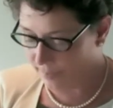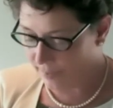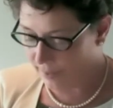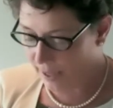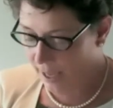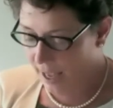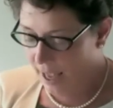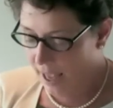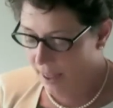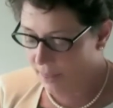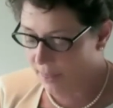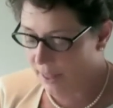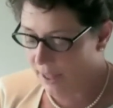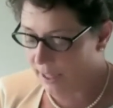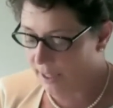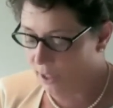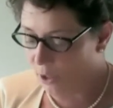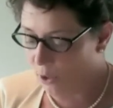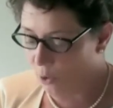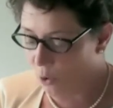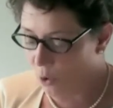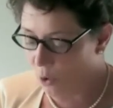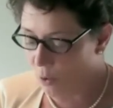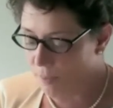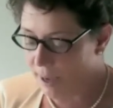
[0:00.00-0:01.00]
that a
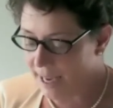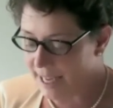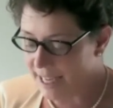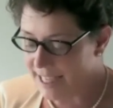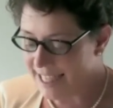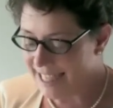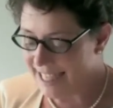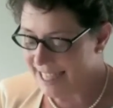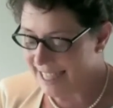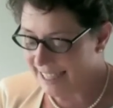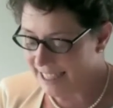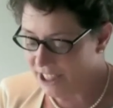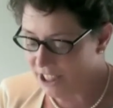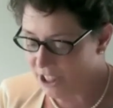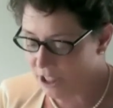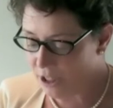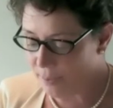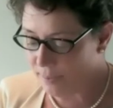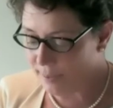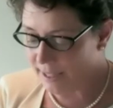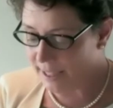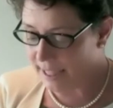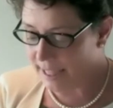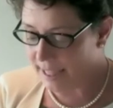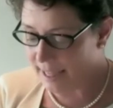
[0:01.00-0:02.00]
law may
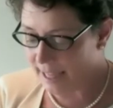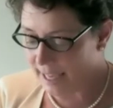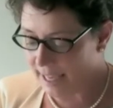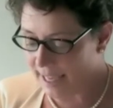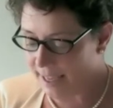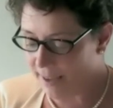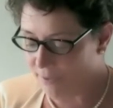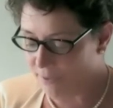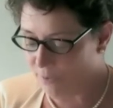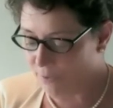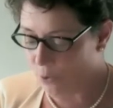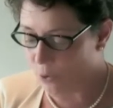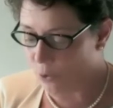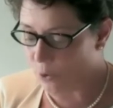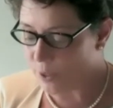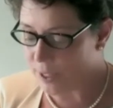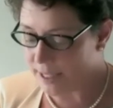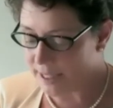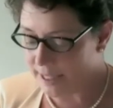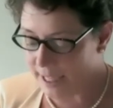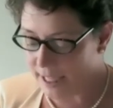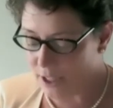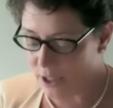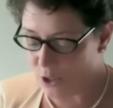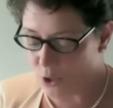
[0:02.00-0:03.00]
legitimately therefore
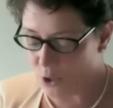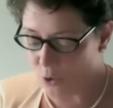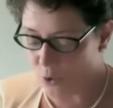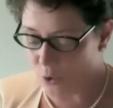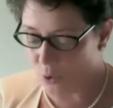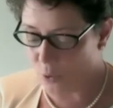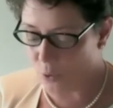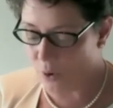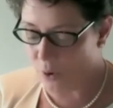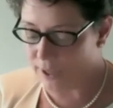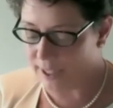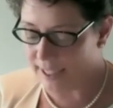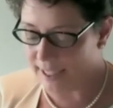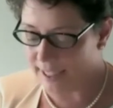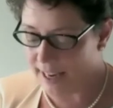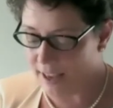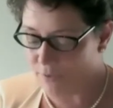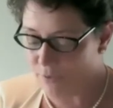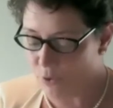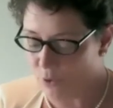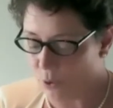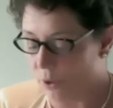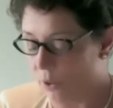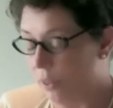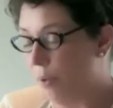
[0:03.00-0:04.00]
seek to, quote,
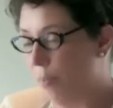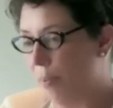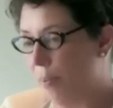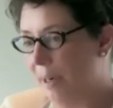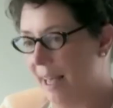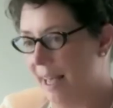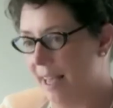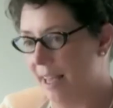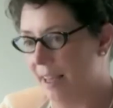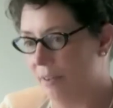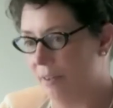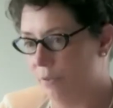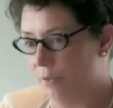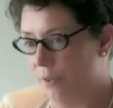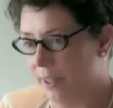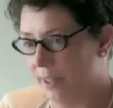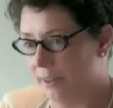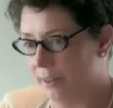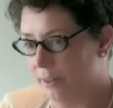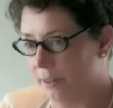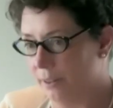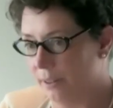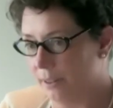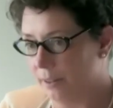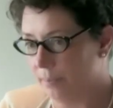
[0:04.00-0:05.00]
level the playing
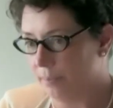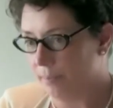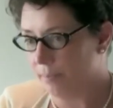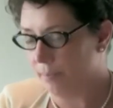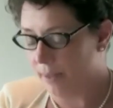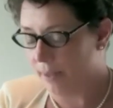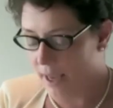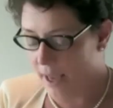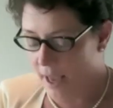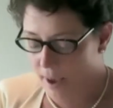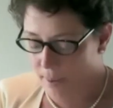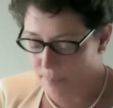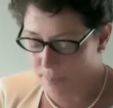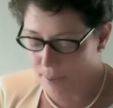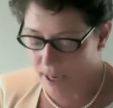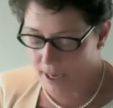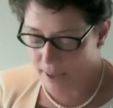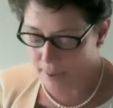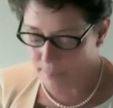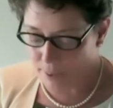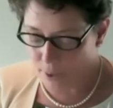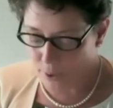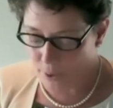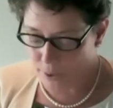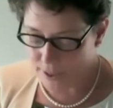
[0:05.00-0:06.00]
field by
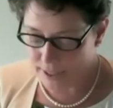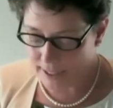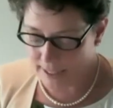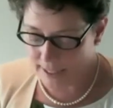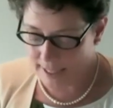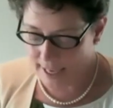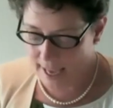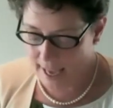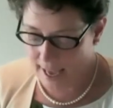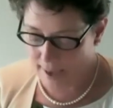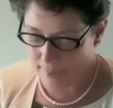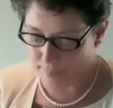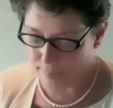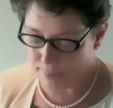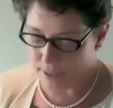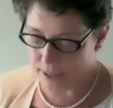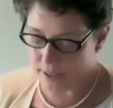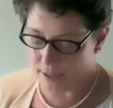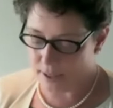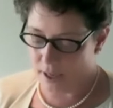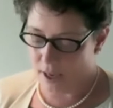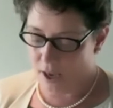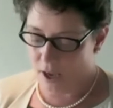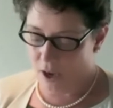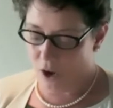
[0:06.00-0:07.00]
imposing caps
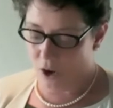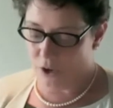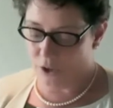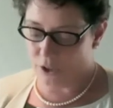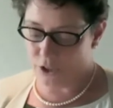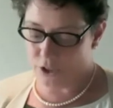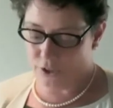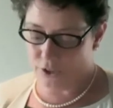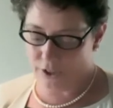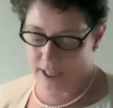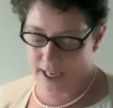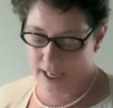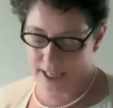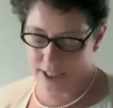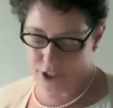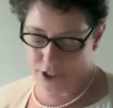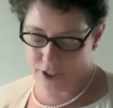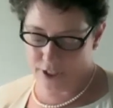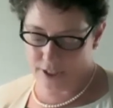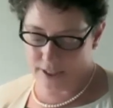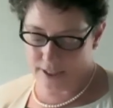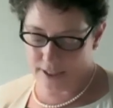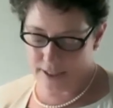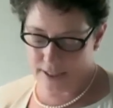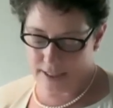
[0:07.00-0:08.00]
on
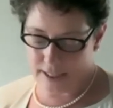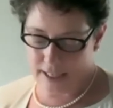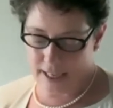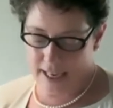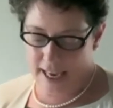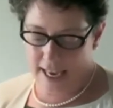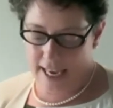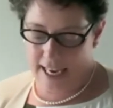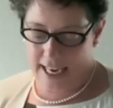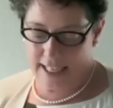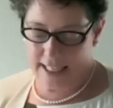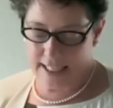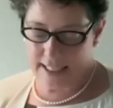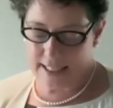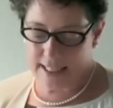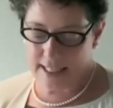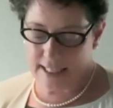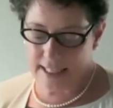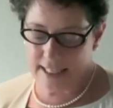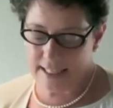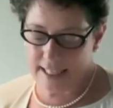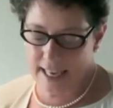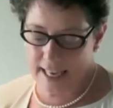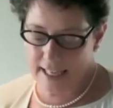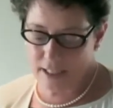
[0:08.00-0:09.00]
donations. It is
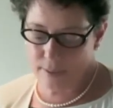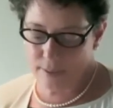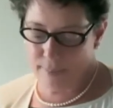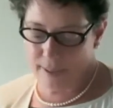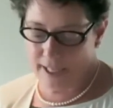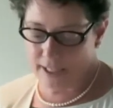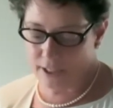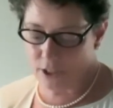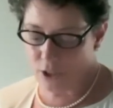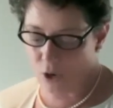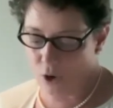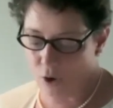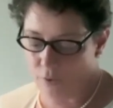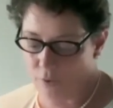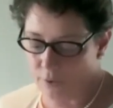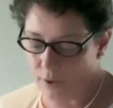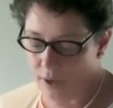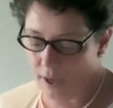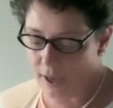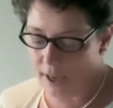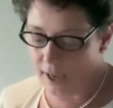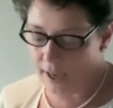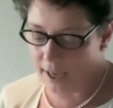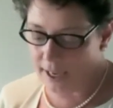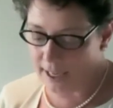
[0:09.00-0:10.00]
this aspect
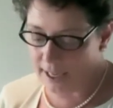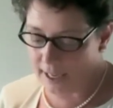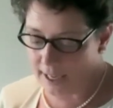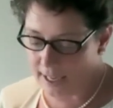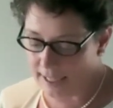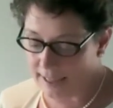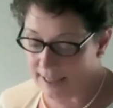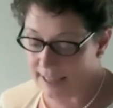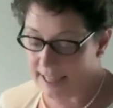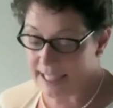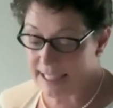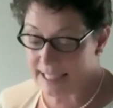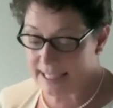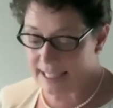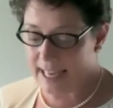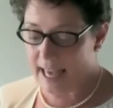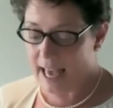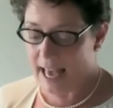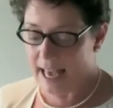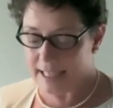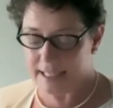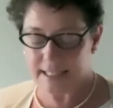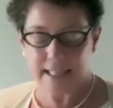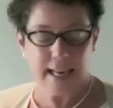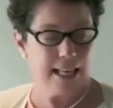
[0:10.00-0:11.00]
in this
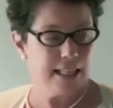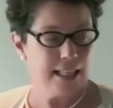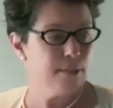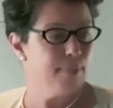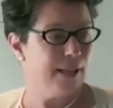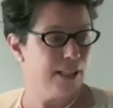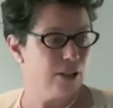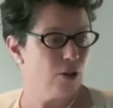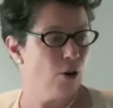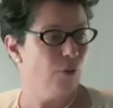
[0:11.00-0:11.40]
last aspect of the